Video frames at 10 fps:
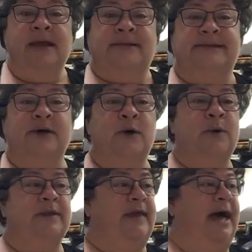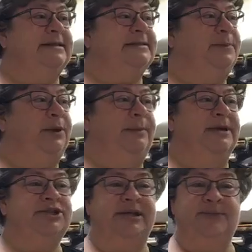So that's pretty
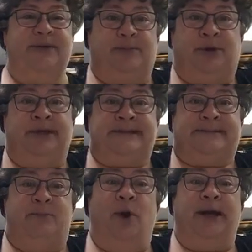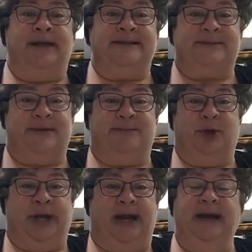much it with Mornings with
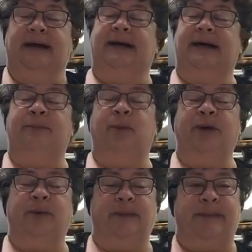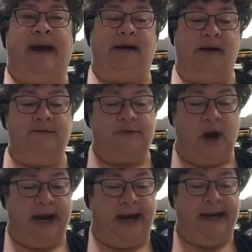Myrna. We will be back on
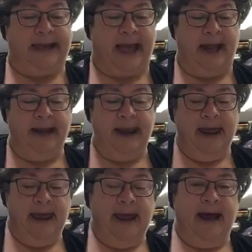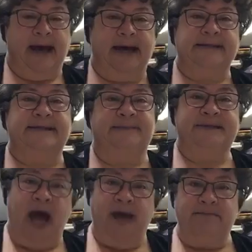Friday again. Same
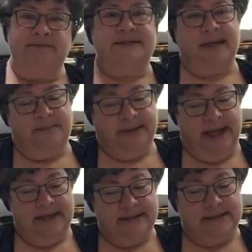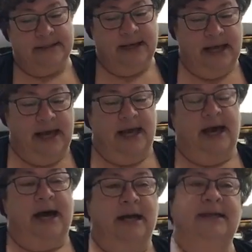time, same place,
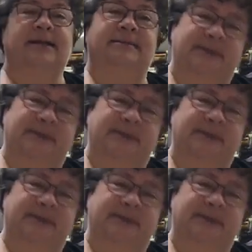a little